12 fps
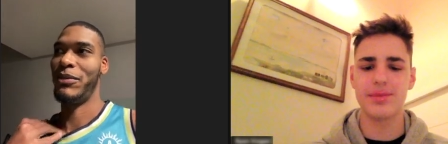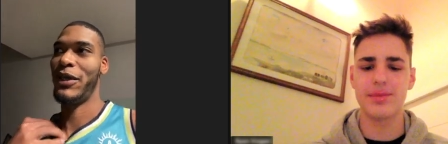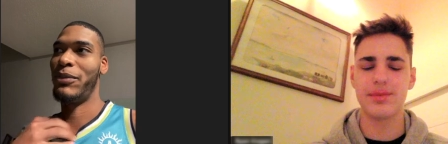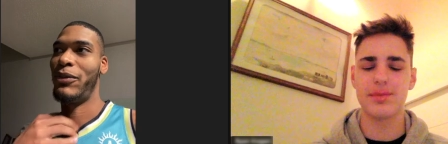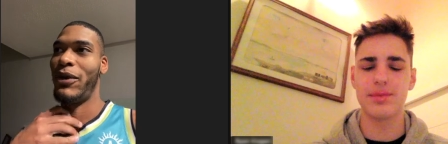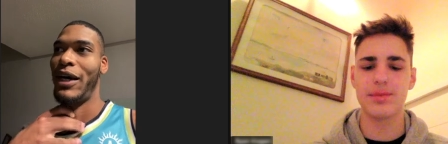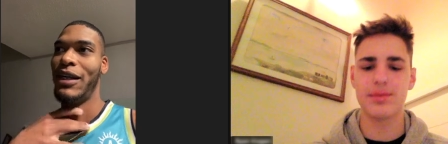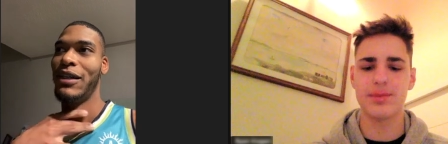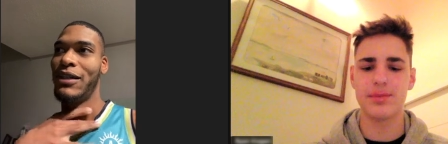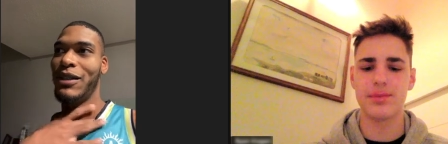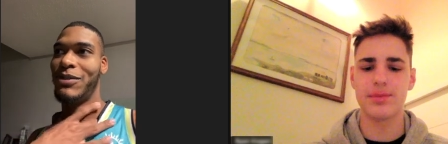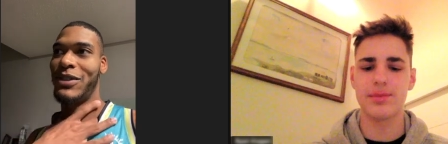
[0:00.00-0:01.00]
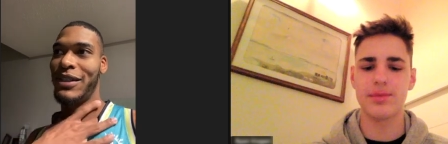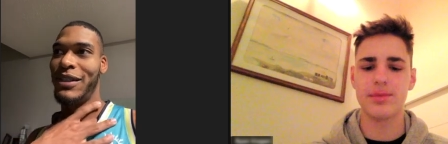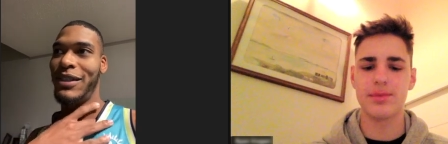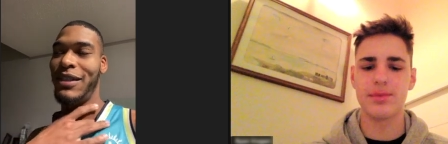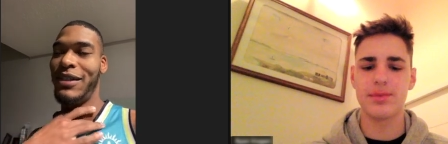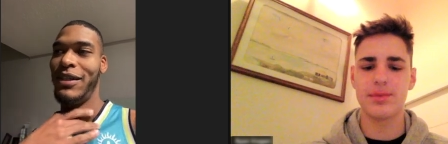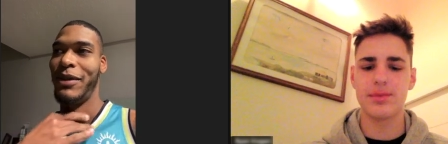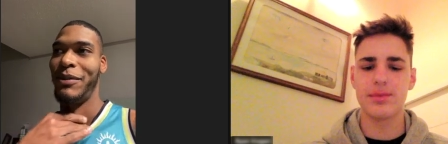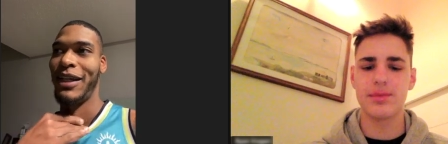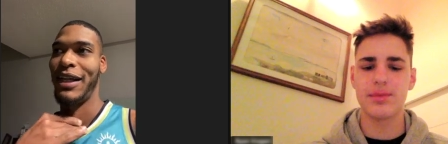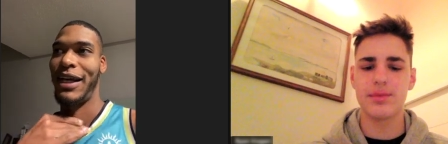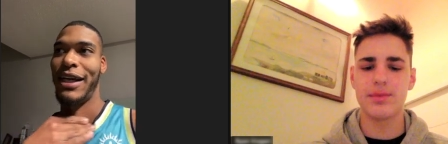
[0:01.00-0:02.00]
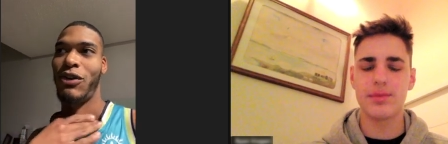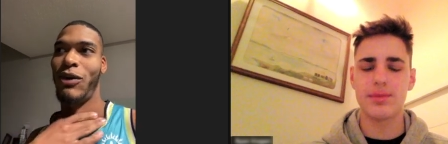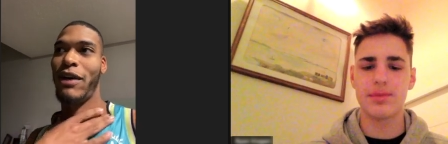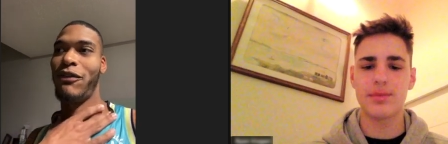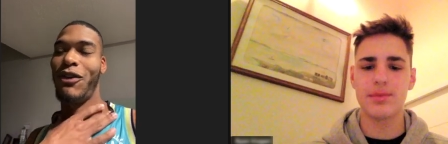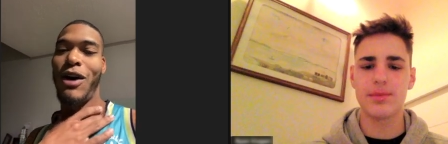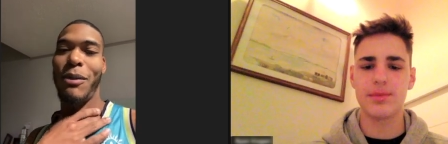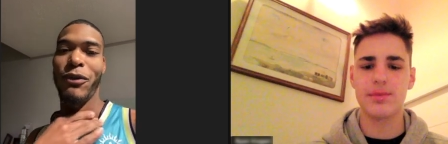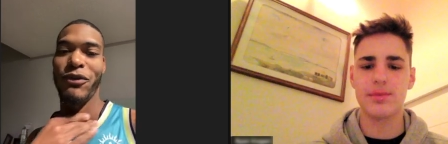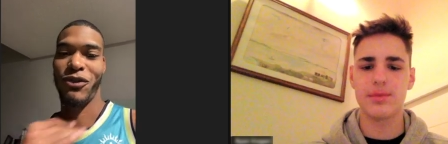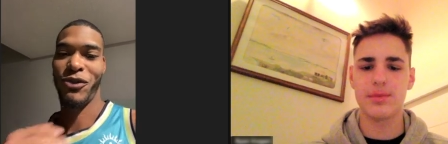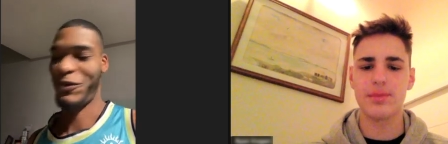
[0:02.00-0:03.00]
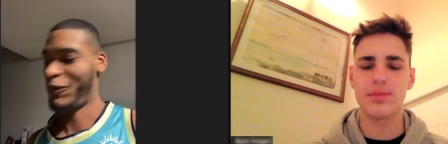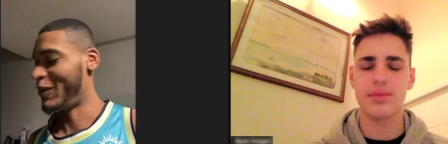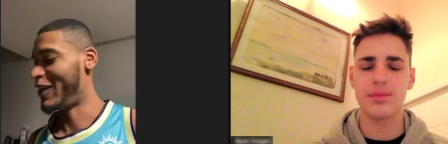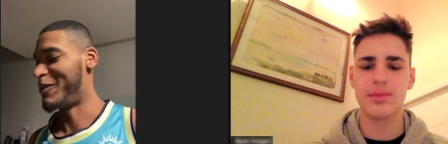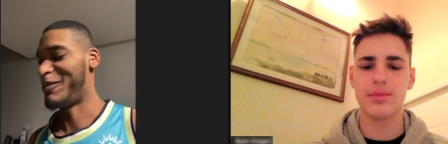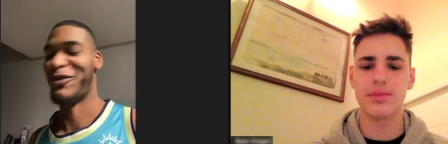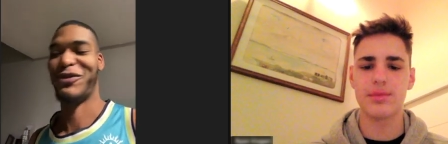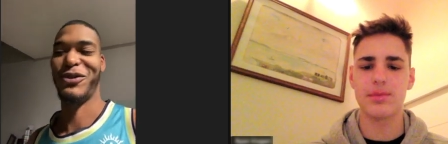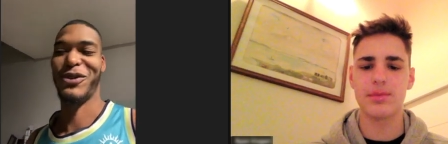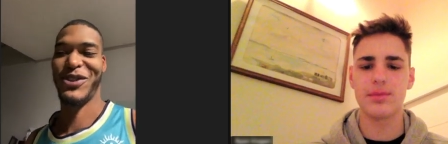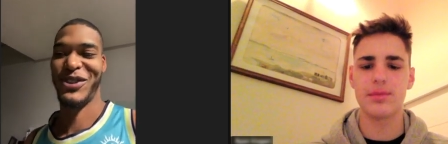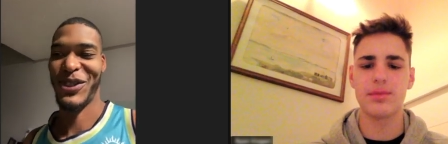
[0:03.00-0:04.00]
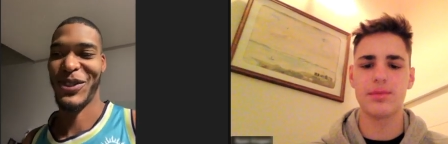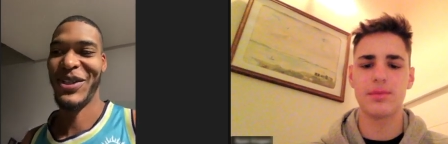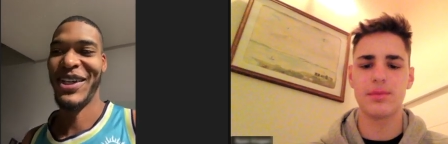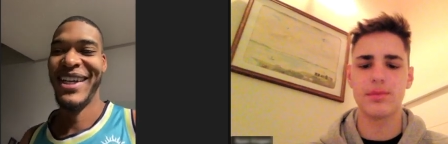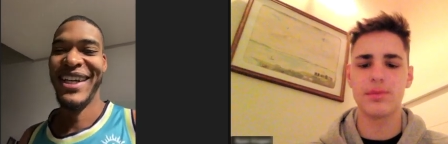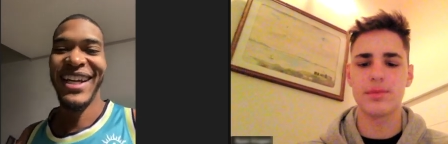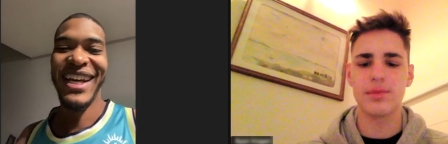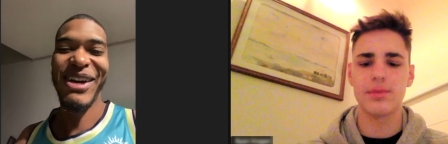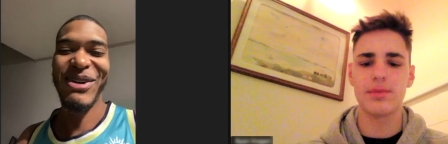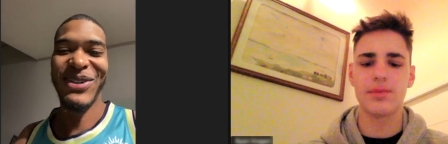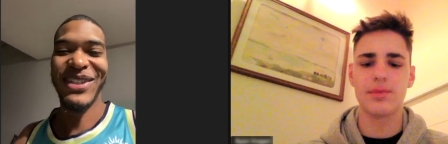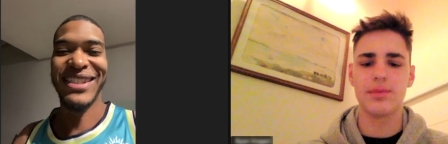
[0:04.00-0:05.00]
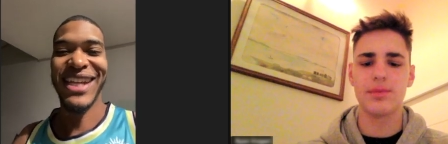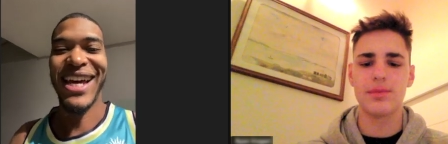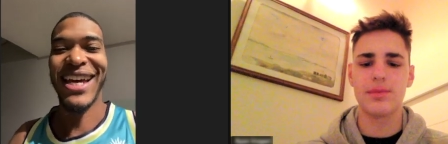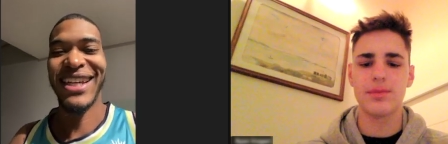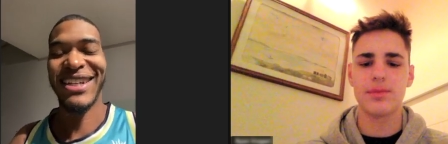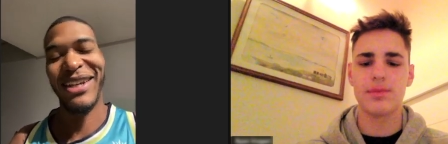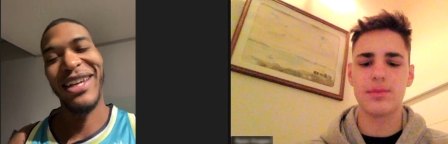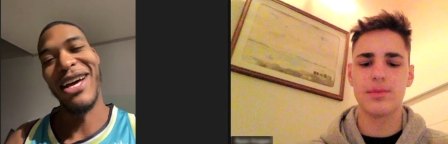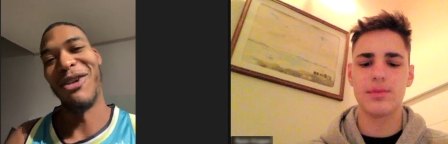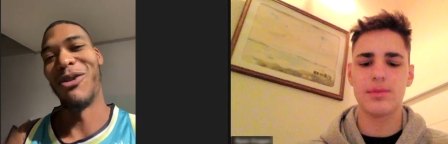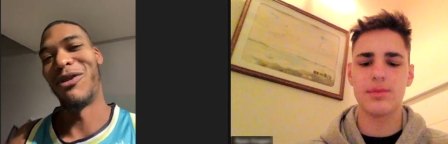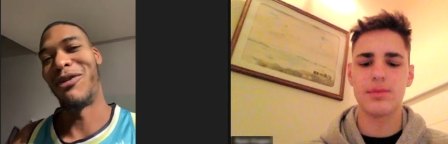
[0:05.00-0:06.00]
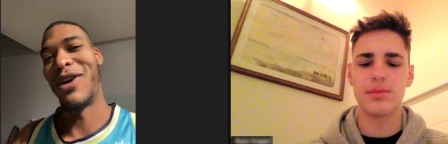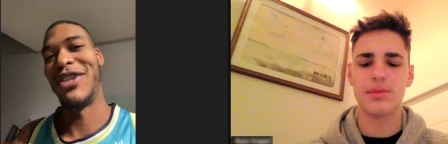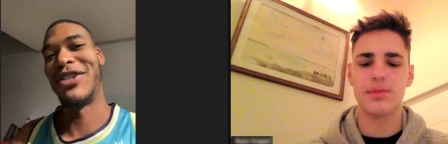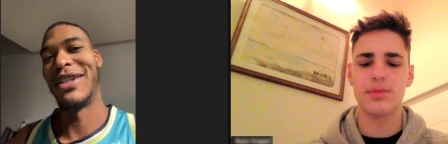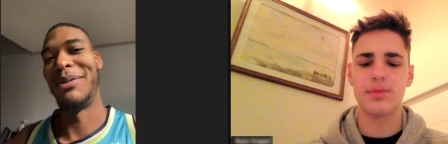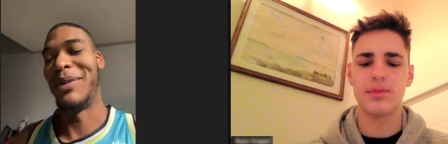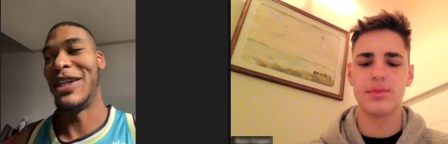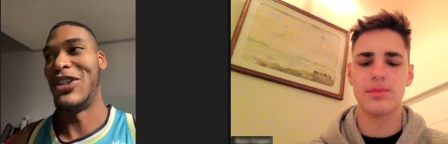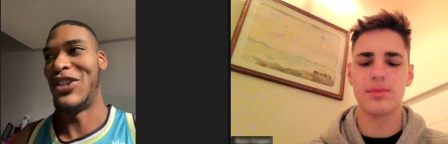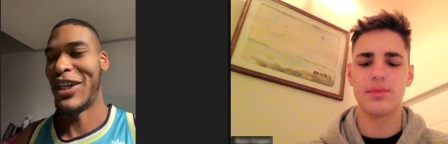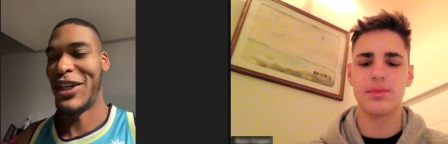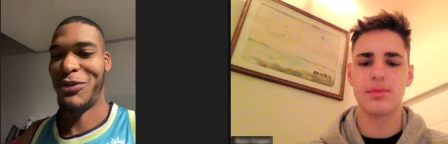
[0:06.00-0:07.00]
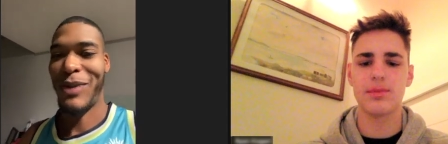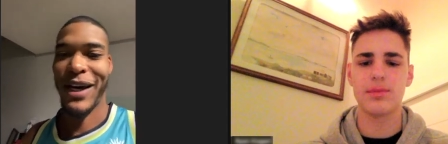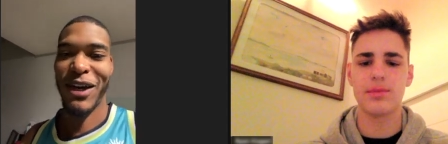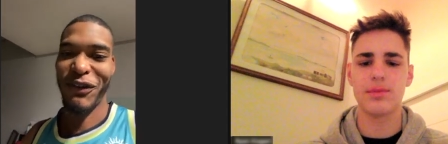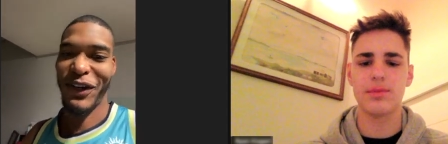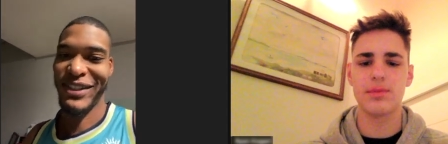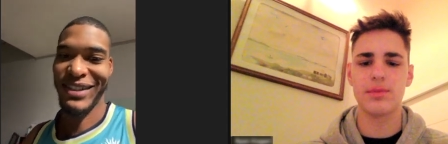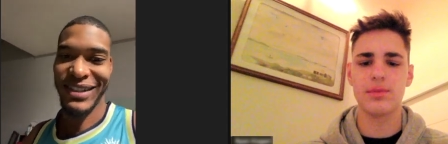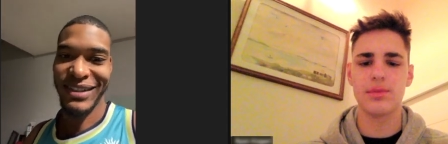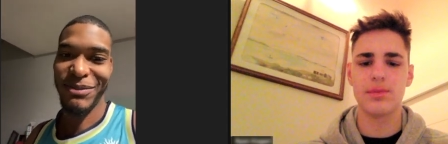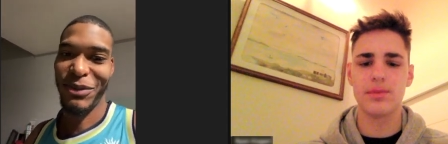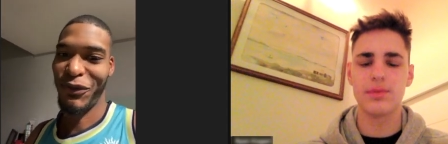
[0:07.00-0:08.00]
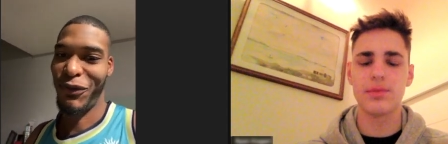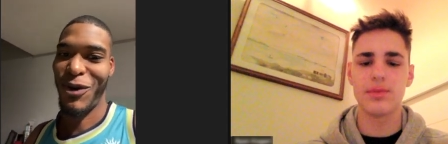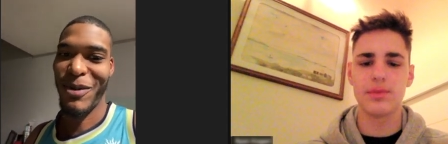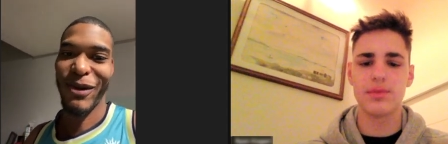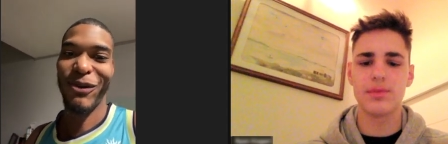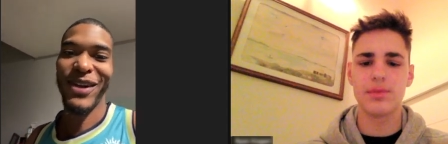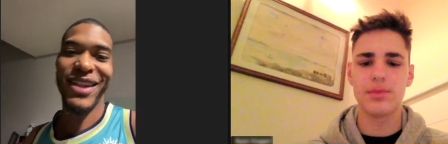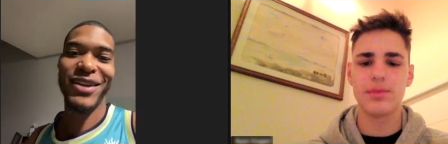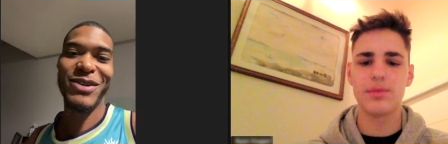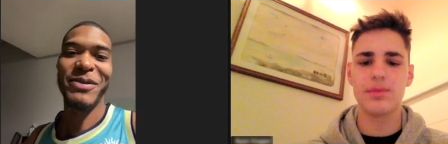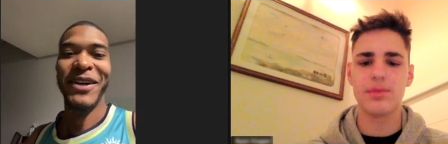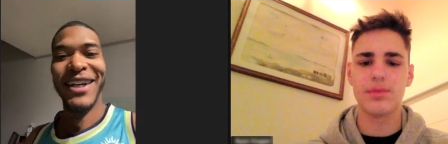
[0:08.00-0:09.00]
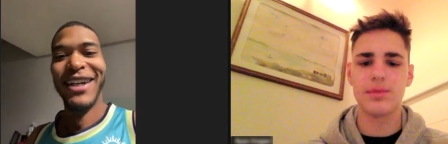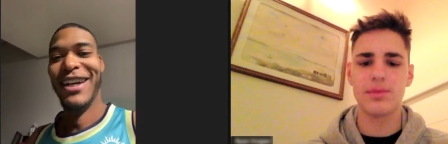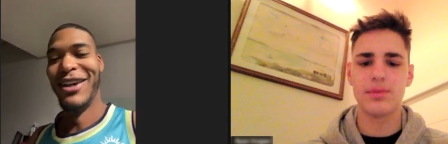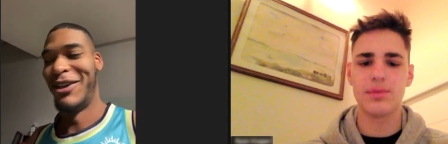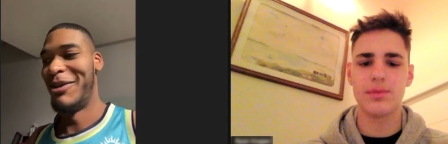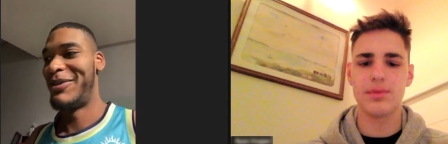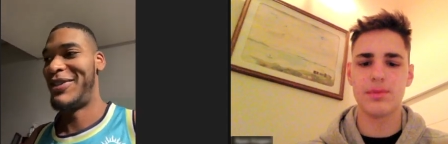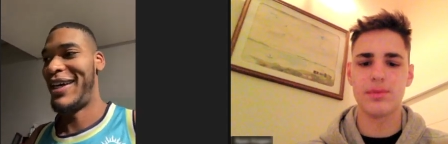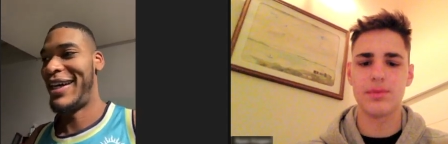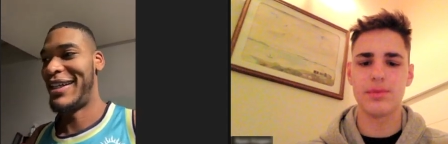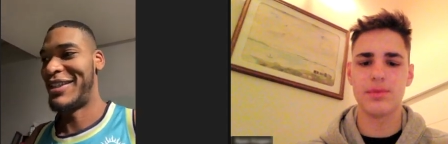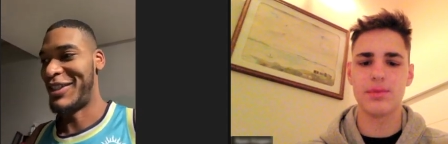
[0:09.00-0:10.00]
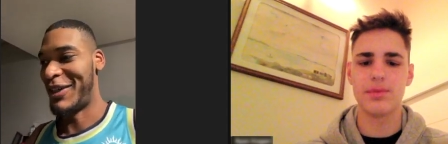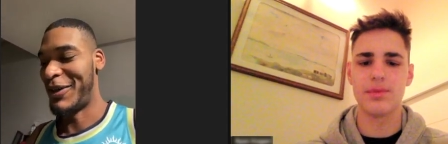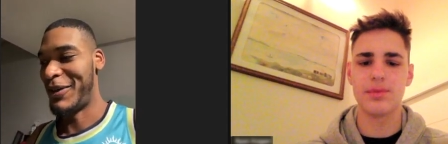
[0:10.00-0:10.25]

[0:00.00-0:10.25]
Speaker 1: Big Boy, I look up to them a lot. Quavo, I performed with him before, so it was like kind of refreshing to be judged by him versus performing with him. You know what I'm saying? So